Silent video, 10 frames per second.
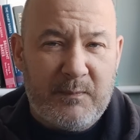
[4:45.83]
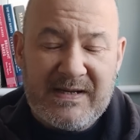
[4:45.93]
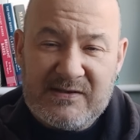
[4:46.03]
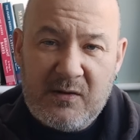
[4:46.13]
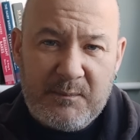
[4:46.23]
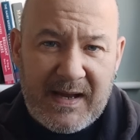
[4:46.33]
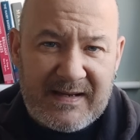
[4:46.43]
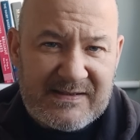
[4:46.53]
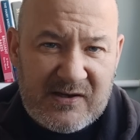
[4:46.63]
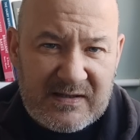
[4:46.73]
but he's not
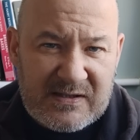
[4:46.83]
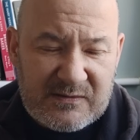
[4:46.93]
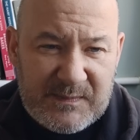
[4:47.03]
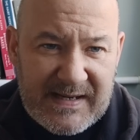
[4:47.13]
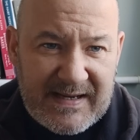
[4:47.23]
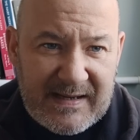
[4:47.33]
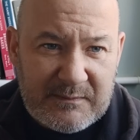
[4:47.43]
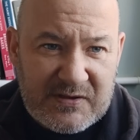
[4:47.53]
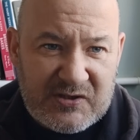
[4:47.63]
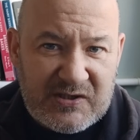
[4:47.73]
had as many
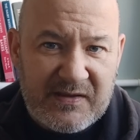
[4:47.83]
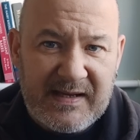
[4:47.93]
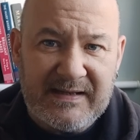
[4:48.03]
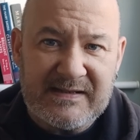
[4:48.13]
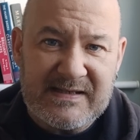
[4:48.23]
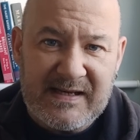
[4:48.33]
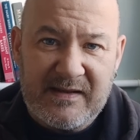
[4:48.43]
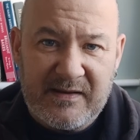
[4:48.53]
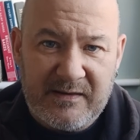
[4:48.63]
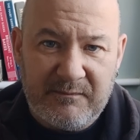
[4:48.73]
games as you'd think to
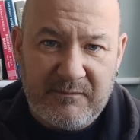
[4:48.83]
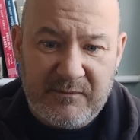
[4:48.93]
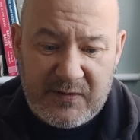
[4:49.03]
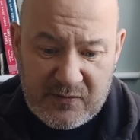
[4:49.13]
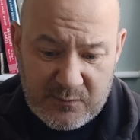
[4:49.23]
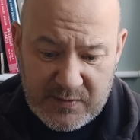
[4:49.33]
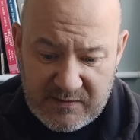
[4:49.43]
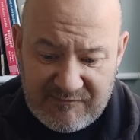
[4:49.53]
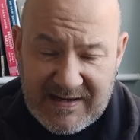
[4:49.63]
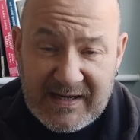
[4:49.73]
get the number
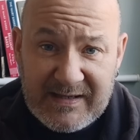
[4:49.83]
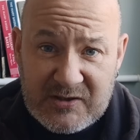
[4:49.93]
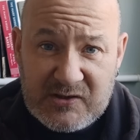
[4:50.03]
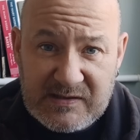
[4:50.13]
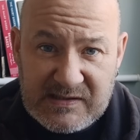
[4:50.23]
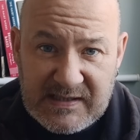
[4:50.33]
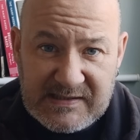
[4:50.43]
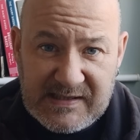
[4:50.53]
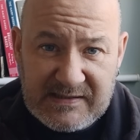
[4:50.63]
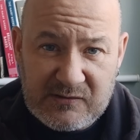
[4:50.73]
of recognitions that
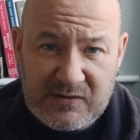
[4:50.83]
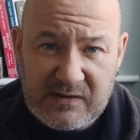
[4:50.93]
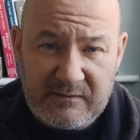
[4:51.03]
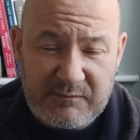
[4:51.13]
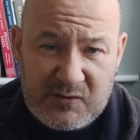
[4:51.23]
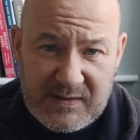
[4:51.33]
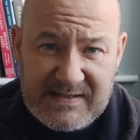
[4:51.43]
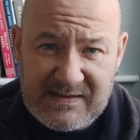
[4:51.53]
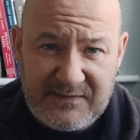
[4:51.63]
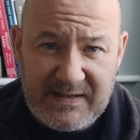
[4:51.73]
he's had. So he's
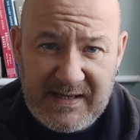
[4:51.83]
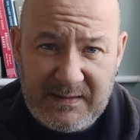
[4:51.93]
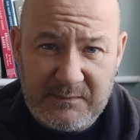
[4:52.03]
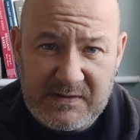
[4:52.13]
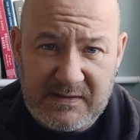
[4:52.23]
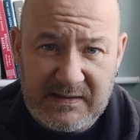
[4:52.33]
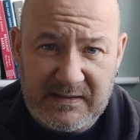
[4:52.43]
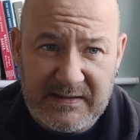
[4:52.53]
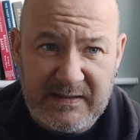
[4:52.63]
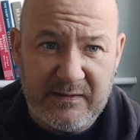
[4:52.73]
27 games in
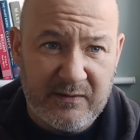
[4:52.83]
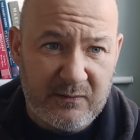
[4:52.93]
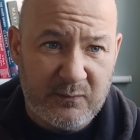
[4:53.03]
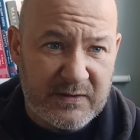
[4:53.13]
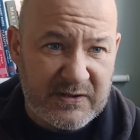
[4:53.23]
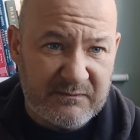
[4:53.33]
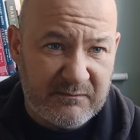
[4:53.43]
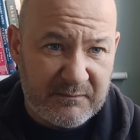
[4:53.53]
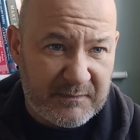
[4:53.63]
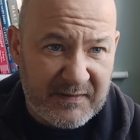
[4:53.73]
the league, you know, which
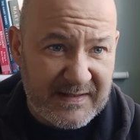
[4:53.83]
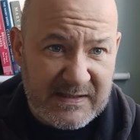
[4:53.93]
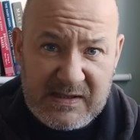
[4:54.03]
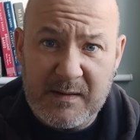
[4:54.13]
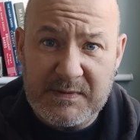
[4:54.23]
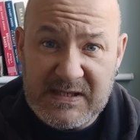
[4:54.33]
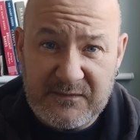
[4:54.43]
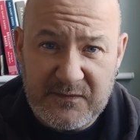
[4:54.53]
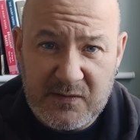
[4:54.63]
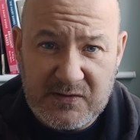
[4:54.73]
I think Gassama's
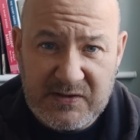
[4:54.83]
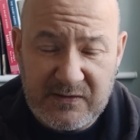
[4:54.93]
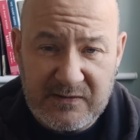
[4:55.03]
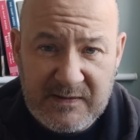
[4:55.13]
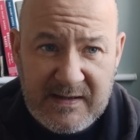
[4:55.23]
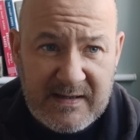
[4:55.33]
had 40 odd.